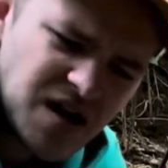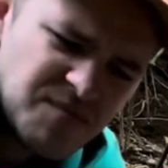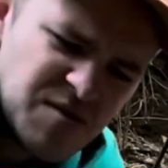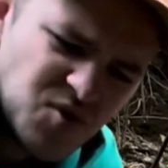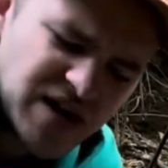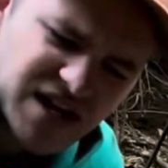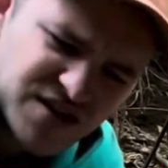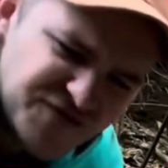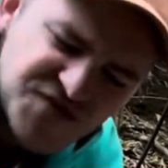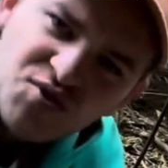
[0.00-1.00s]
people get
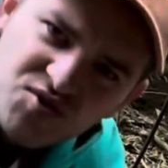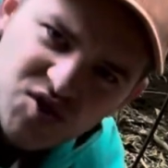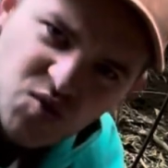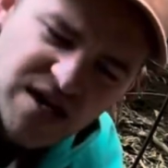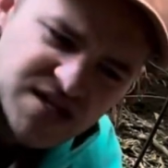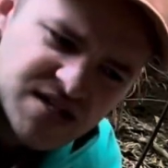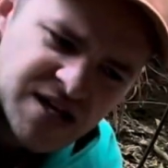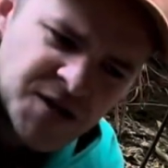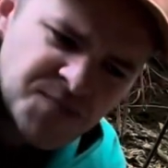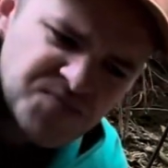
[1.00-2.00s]
confused with
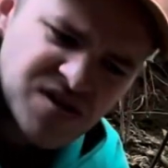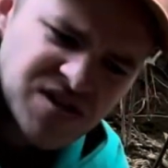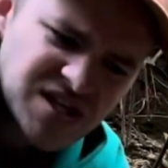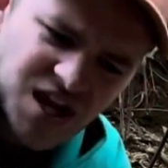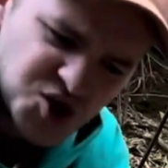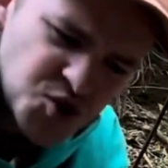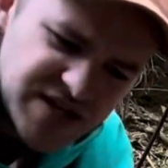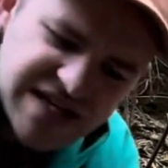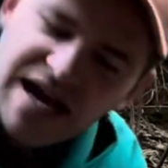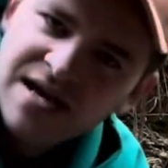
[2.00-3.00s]
things like
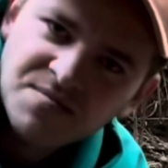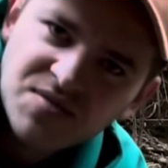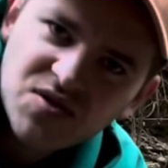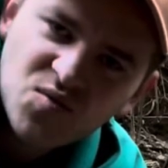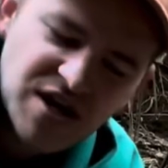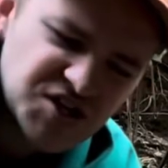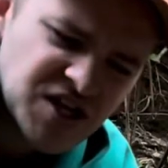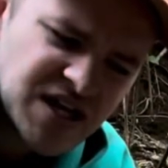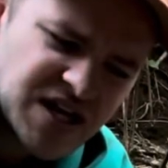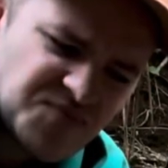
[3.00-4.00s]
2D games, which
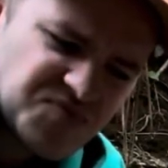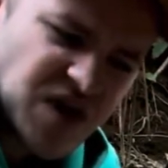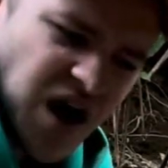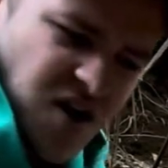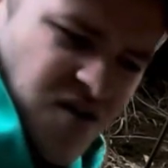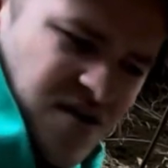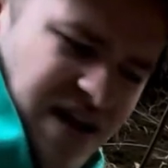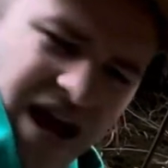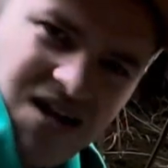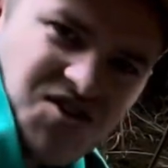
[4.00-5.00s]
are
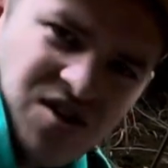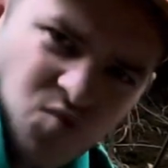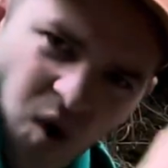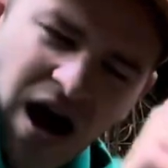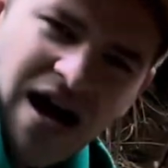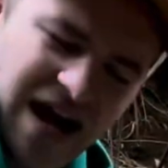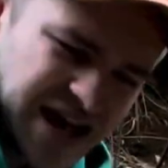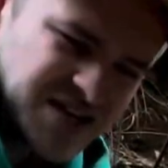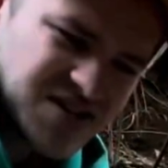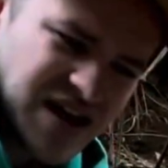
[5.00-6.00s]
X and Y,
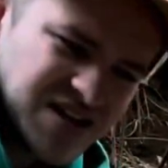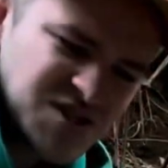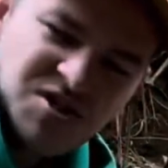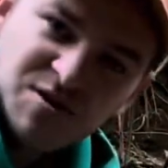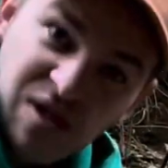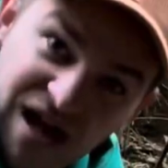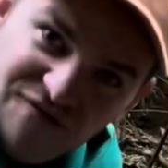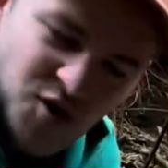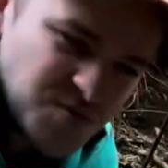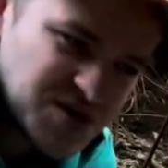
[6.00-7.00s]
and especially
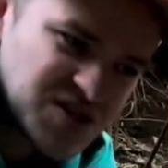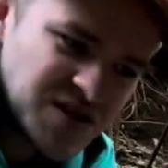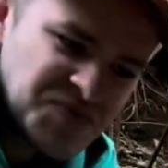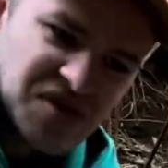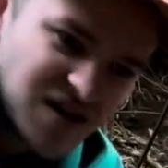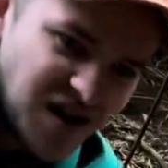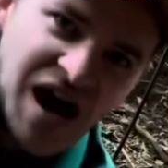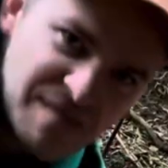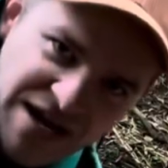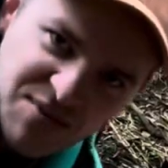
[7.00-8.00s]
platformers.
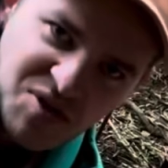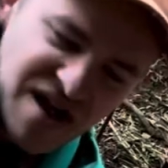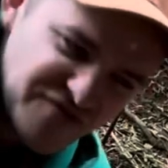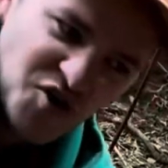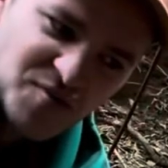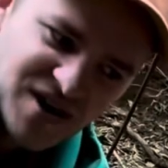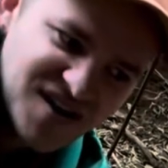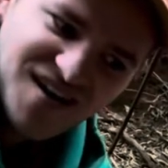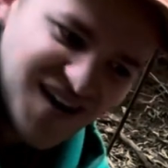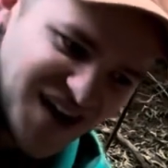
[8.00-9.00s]
I made a platformer,
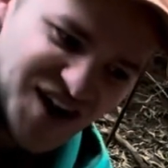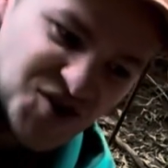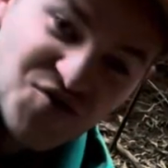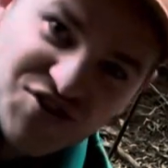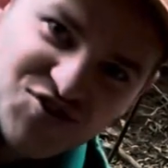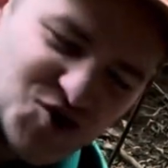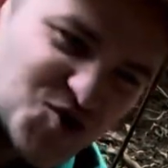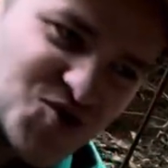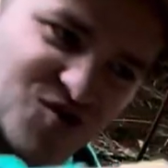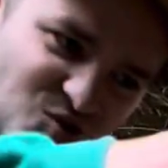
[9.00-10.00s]
I know this
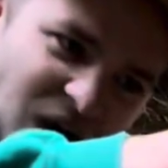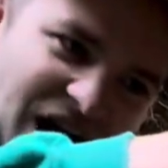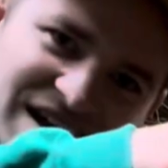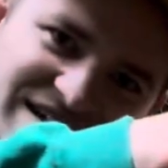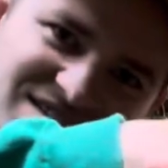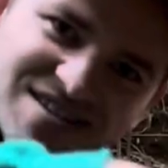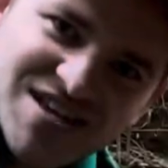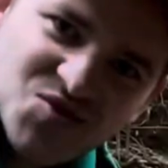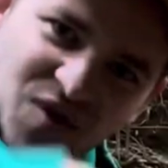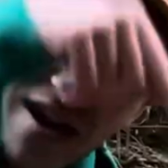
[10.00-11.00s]
too, Y is
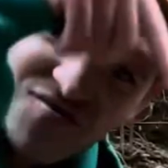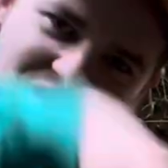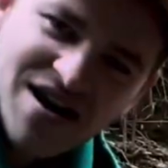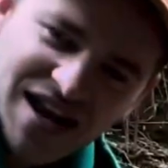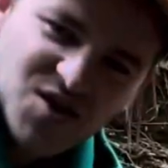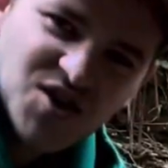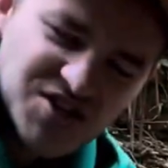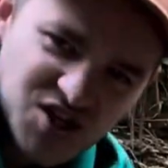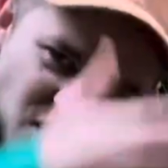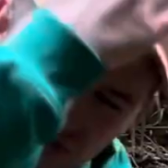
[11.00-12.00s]
this way, right? Like, because
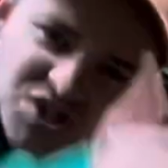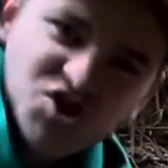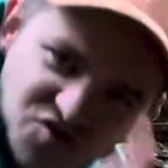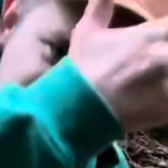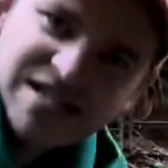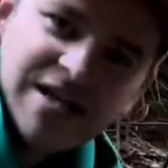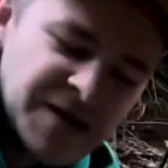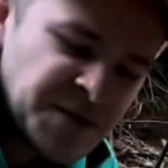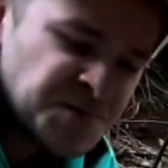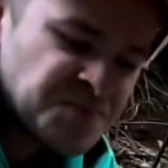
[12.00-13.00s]
it's on the screen.
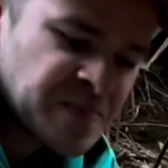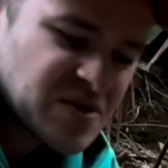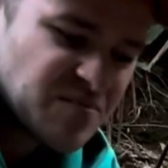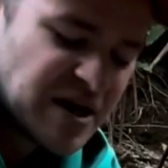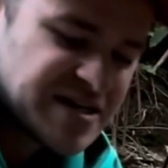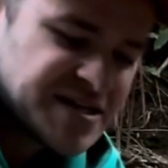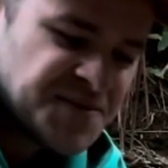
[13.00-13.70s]
But